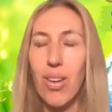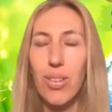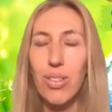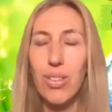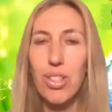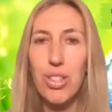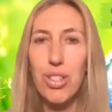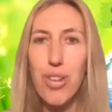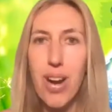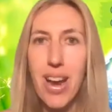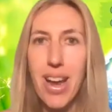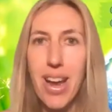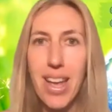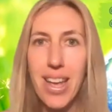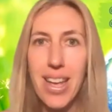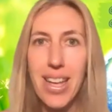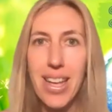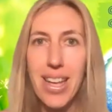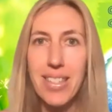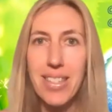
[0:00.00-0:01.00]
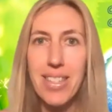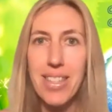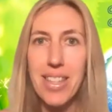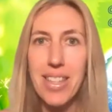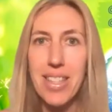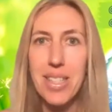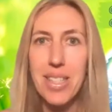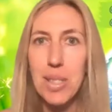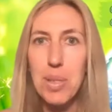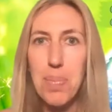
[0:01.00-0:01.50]
entree into
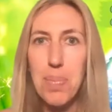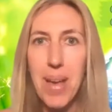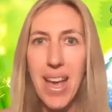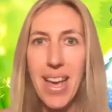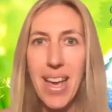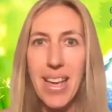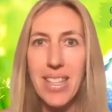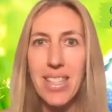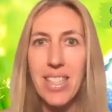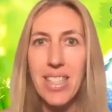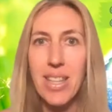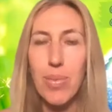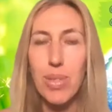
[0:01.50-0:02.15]
the space.